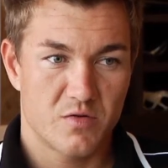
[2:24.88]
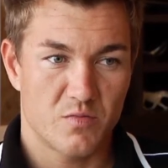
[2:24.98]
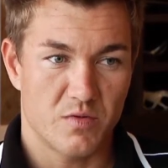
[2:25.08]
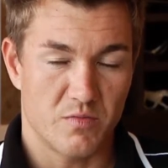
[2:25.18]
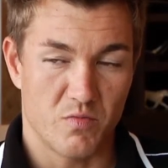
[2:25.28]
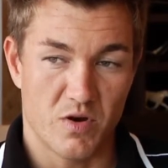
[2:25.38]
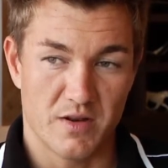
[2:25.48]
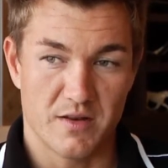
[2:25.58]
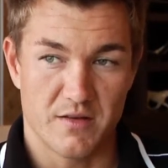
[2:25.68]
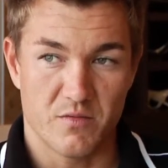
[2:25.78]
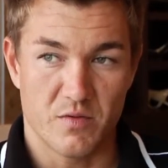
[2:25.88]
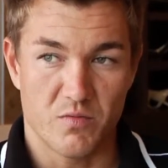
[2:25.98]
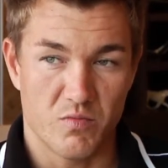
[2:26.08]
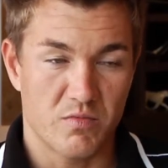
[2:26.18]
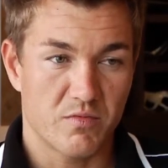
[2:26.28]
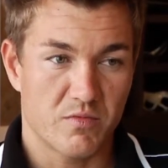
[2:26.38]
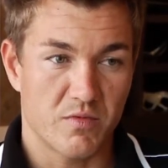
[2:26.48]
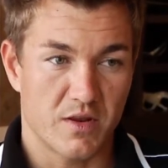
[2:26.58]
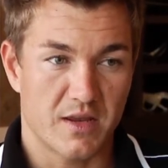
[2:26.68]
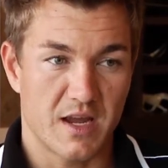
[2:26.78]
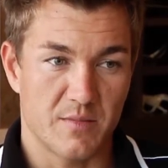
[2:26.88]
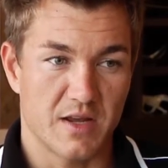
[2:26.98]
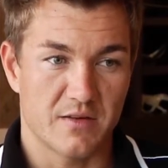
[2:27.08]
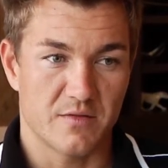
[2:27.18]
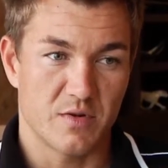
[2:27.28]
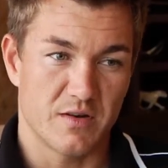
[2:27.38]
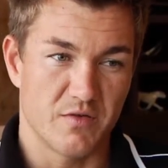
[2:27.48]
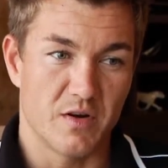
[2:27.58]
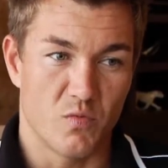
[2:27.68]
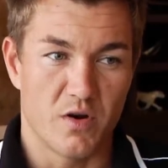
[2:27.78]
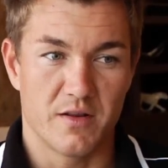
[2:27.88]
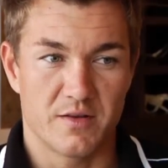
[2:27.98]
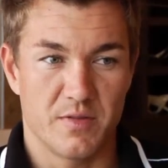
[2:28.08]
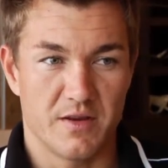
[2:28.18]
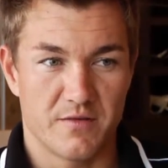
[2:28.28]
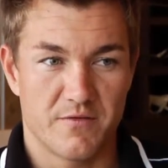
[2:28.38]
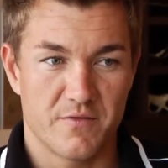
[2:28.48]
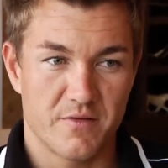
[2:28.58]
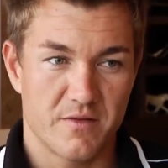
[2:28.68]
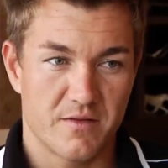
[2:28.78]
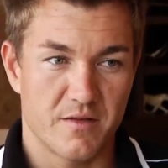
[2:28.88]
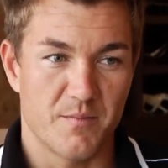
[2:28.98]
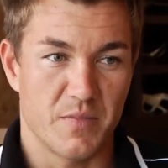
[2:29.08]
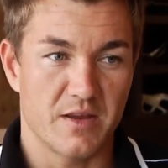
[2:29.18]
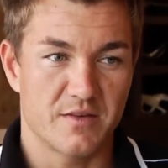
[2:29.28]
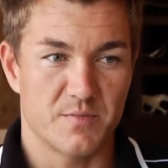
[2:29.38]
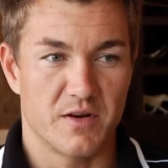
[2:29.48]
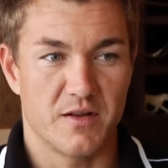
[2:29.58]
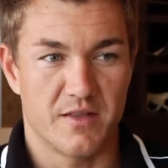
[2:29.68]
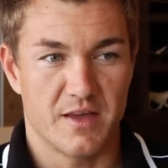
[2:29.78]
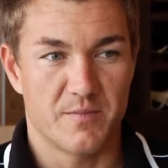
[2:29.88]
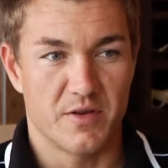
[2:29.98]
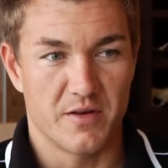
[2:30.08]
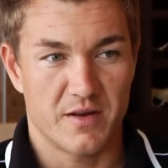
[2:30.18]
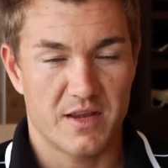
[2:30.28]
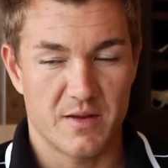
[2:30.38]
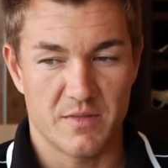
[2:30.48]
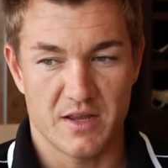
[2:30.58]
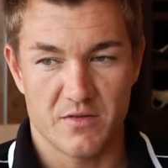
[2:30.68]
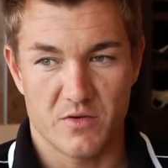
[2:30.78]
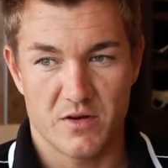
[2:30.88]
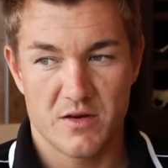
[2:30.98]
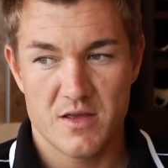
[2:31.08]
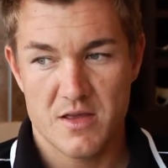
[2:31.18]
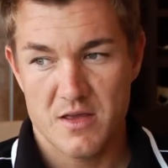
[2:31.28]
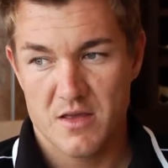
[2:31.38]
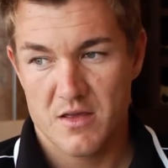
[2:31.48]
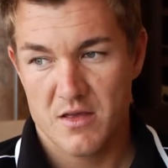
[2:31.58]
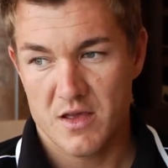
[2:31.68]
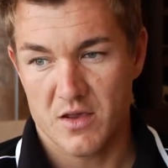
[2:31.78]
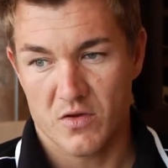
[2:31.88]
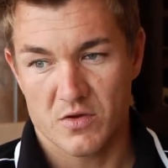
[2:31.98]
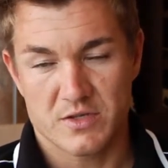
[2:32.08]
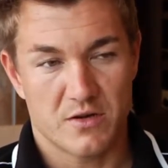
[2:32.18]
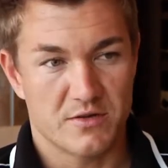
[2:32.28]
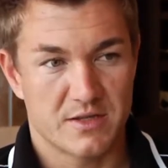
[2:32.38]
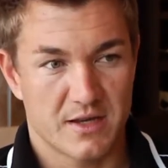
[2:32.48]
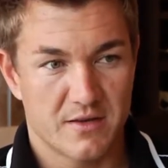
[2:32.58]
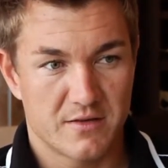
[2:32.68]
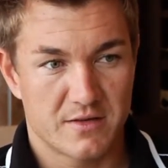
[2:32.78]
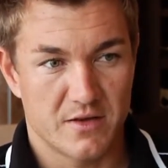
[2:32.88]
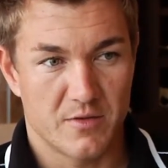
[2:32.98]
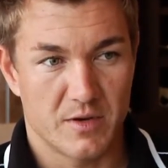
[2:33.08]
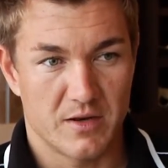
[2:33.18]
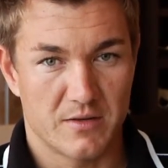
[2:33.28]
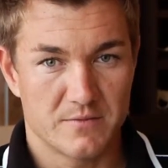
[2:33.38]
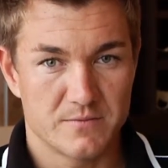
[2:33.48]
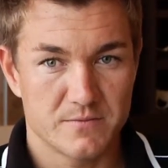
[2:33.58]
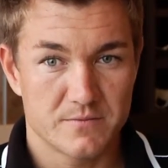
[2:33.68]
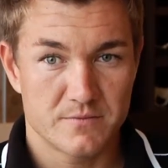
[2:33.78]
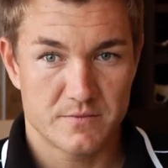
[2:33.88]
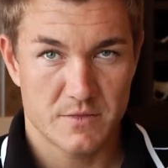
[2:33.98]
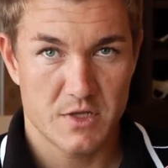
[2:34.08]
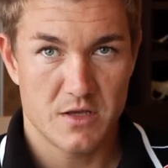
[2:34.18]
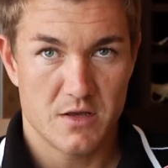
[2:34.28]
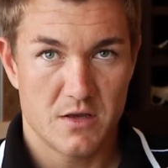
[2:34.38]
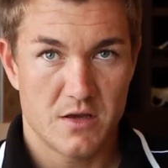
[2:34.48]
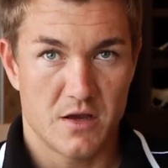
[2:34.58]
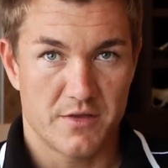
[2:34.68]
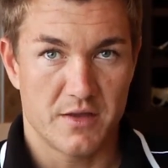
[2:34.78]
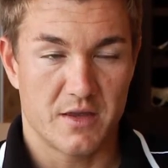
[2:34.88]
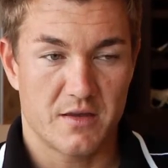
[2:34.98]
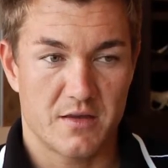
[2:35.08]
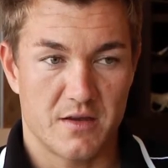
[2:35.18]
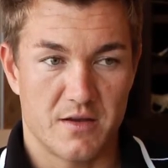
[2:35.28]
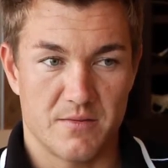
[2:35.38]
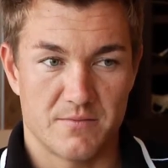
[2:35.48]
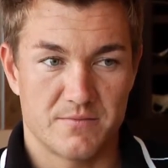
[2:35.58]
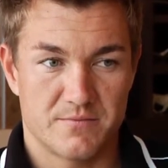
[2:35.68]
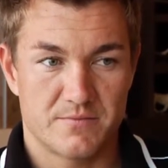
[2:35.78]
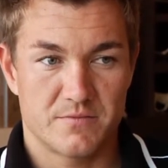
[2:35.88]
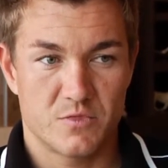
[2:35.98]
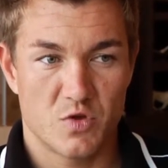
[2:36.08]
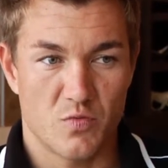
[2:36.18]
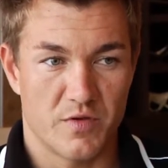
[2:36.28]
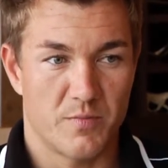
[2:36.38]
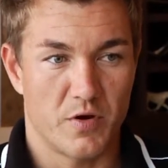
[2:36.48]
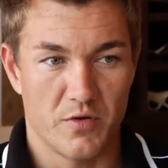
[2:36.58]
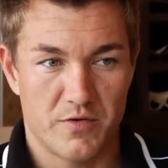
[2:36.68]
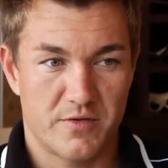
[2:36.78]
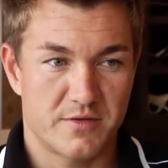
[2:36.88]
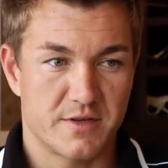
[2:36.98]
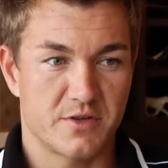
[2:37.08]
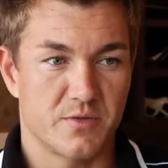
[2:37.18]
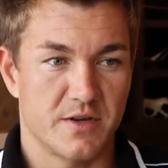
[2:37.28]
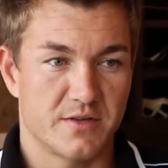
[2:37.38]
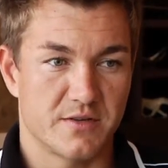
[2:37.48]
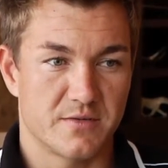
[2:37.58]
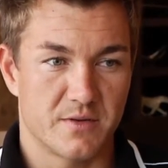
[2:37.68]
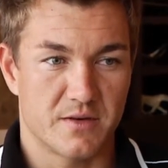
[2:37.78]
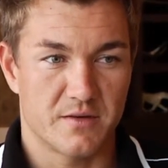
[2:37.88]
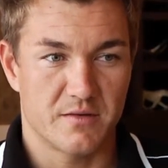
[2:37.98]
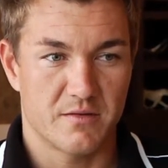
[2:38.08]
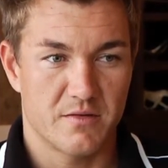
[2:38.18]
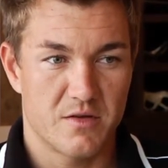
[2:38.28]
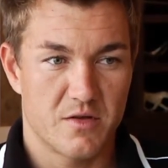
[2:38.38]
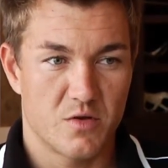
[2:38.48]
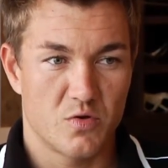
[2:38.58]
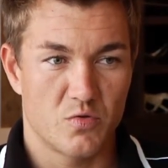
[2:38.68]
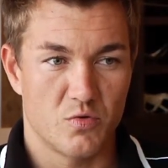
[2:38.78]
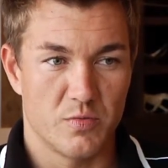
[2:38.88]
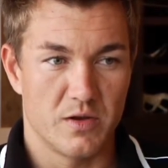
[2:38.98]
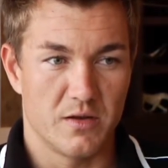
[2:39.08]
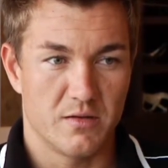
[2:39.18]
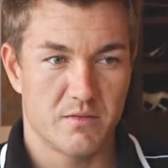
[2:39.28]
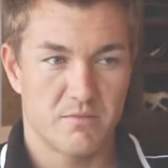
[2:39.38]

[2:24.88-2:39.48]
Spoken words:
we wanted it came down to, we didn't really want it to be a big sprint like that, but it came down to one, and Gossi got second. So I mean, I think with both situations we'll be